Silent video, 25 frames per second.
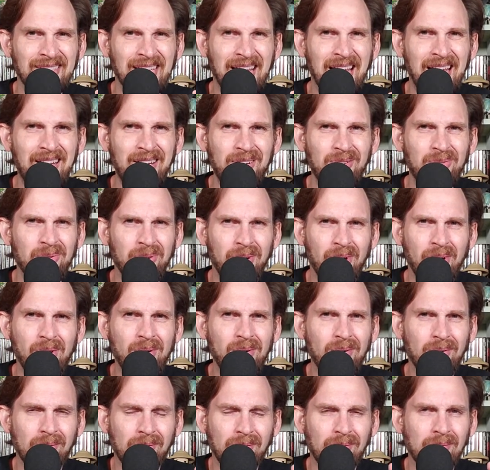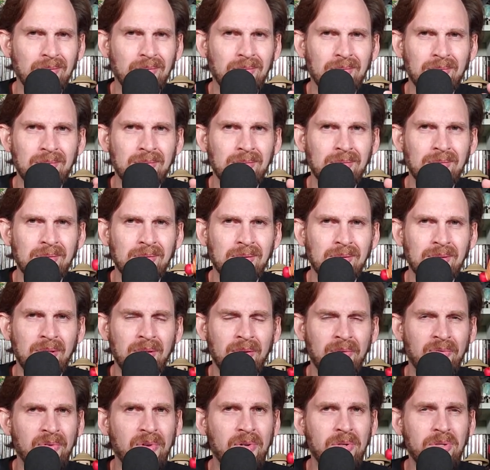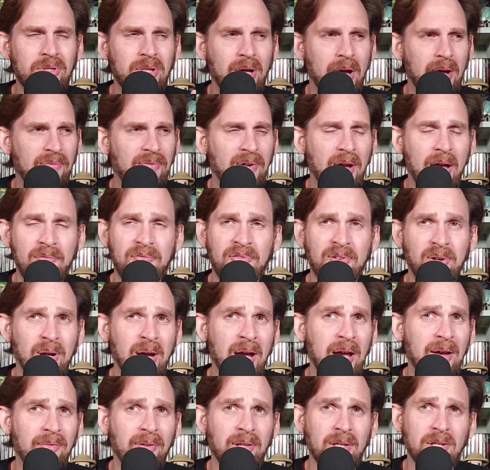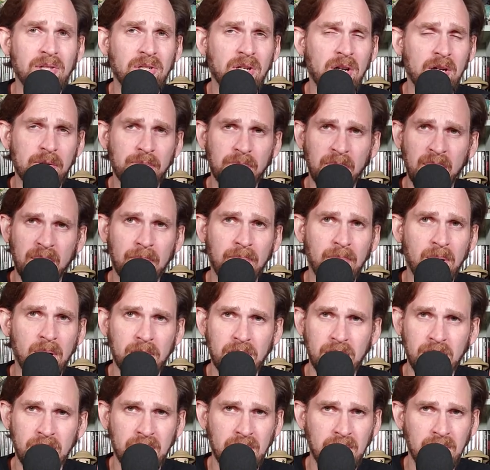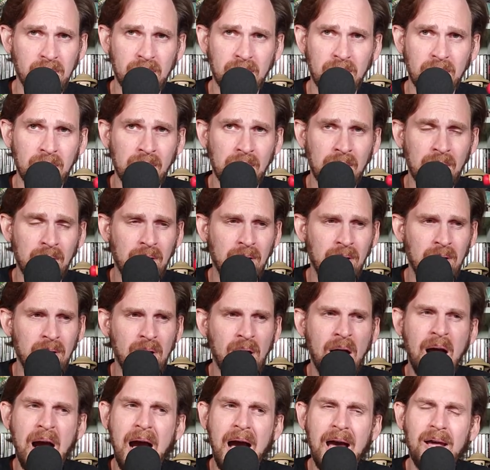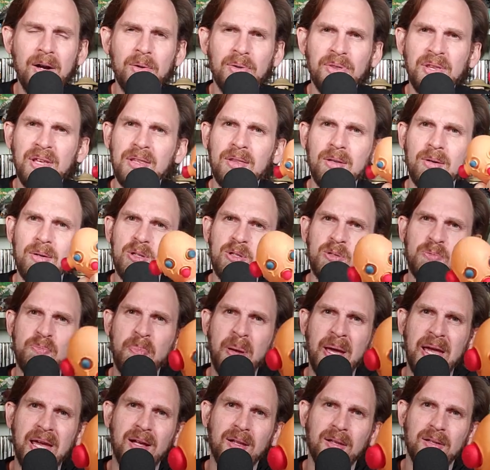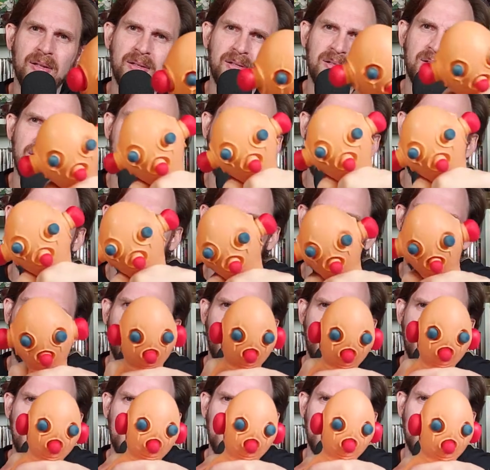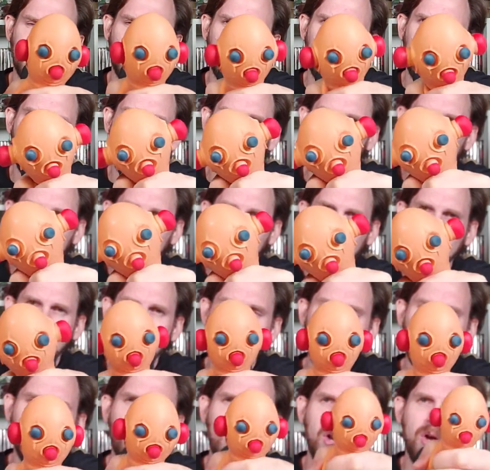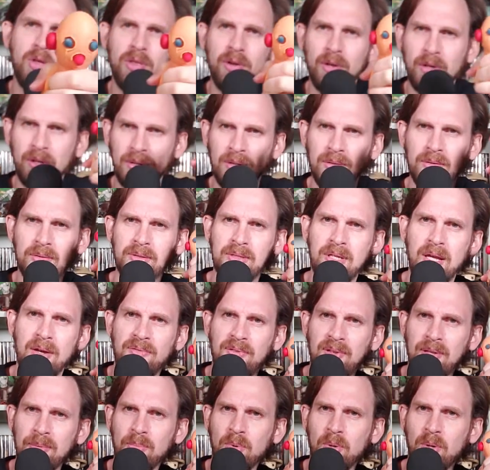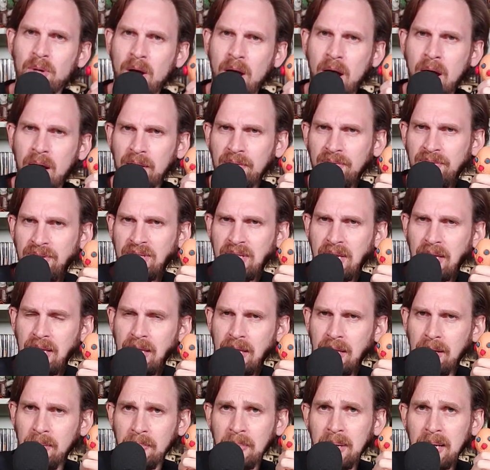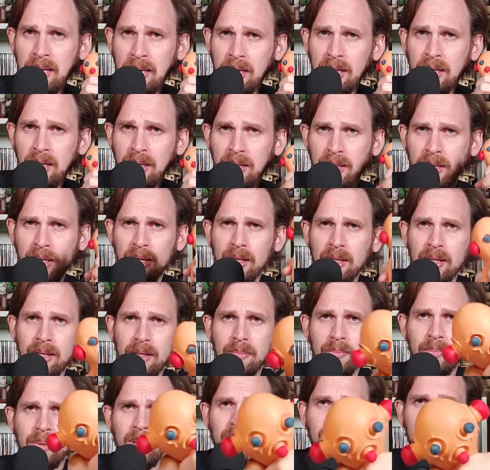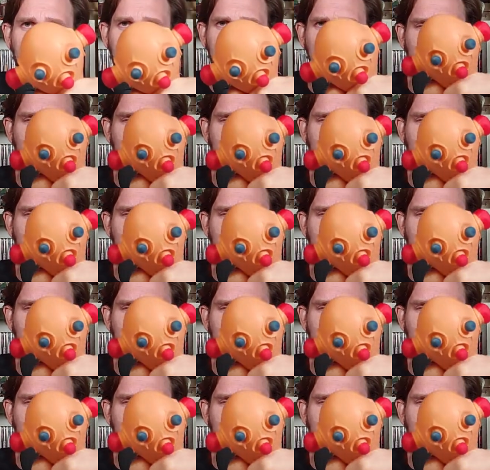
I don't know. First off, I feel heavily judged by the Martians. I don't think they're as pale as this, right? I know they're definitely more olive skin than me, but